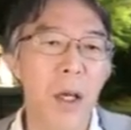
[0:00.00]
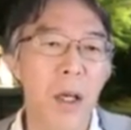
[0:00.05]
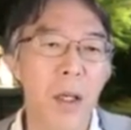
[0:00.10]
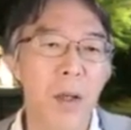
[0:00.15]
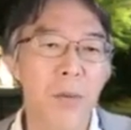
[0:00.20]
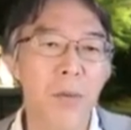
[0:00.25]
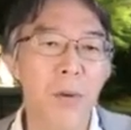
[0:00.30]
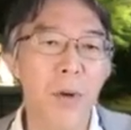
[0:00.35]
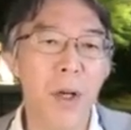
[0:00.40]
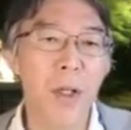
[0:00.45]

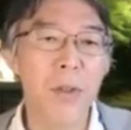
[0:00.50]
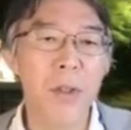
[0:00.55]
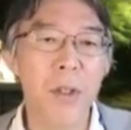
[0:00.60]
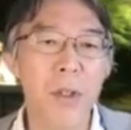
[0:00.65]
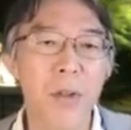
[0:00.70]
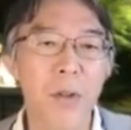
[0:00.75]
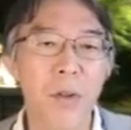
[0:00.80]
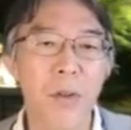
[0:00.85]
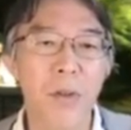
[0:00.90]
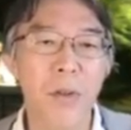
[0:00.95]
And for S
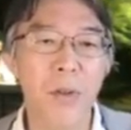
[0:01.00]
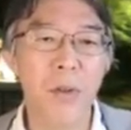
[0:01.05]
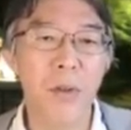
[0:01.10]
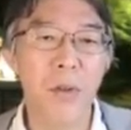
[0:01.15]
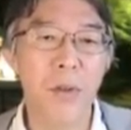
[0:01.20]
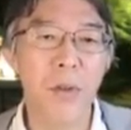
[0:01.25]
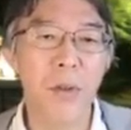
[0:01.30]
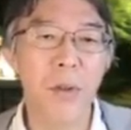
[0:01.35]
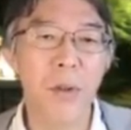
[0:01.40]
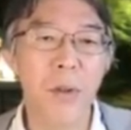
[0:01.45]
equal
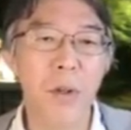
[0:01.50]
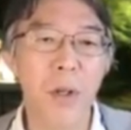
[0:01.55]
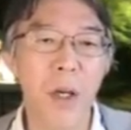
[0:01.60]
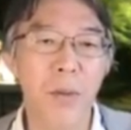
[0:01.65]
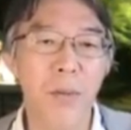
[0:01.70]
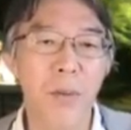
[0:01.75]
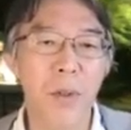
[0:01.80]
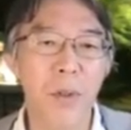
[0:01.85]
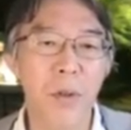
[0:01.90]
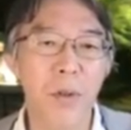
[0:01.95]
2, you
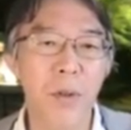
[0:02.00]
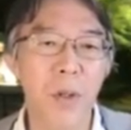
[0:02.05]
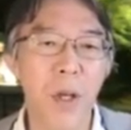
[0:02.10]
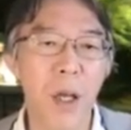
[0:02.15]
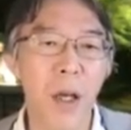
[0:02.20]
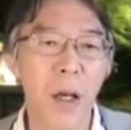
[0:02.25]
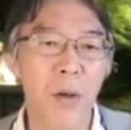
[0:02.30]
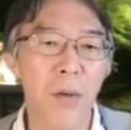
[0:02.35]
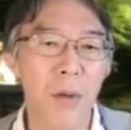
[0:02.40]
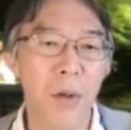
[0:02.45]
have two
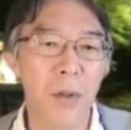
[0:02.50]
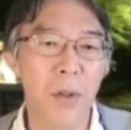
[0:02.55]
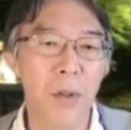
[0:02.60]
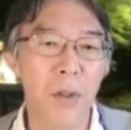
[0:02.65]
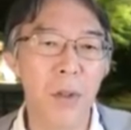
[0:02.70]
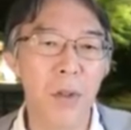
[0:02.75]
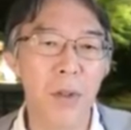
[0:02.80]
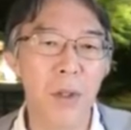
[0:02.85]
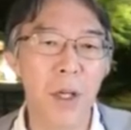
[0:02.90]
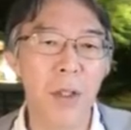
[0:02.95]
arrows
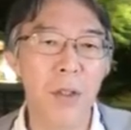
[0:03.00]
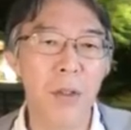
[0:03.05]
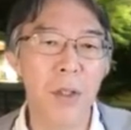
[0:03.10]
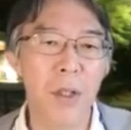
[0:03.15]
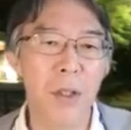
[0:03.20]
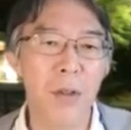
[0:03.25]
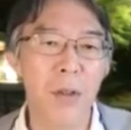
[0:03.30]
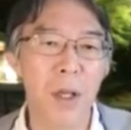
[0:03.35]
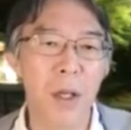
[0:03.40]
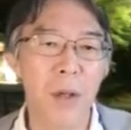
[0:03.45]

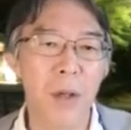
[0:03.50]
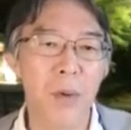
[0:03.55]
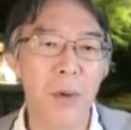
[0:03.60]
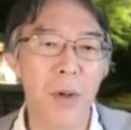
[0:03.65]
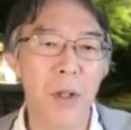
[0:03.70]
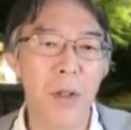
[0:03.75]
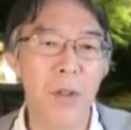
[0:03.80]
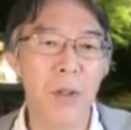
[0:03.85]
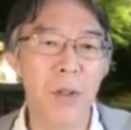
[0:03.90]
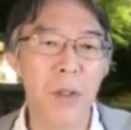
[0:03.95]
connecting
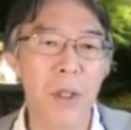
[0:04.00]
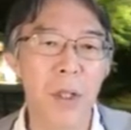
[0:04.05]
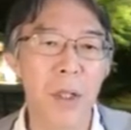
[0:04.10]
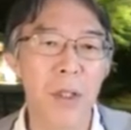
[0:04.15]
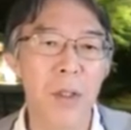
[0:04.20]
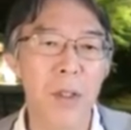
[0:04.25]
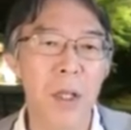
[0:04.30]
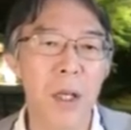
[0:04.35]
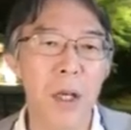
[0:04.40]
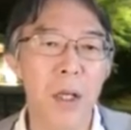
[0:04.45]
neighboring
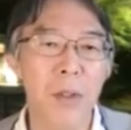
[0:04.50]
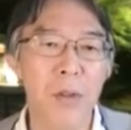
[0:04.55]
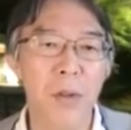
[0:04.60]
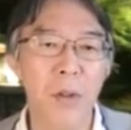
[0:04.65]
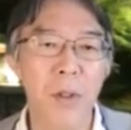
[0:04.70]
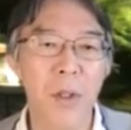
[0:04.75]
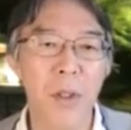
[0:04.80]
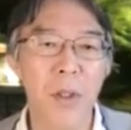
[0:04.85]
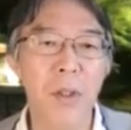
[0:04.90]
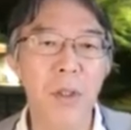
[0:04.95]
sides. So
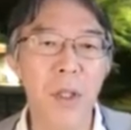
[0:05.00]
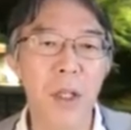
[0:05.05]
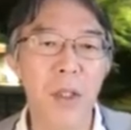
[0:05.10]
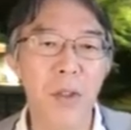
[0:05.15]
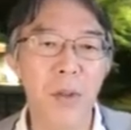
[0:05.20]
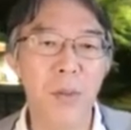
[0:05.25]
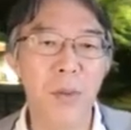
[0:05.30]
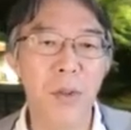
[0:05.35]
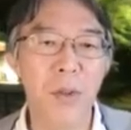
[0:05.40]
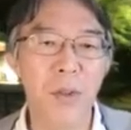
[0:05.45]
in this case,
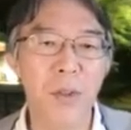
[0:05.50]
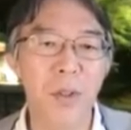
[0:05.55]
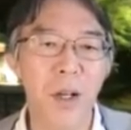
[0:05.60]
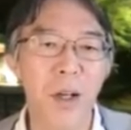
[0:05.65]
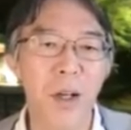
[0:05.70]
of course,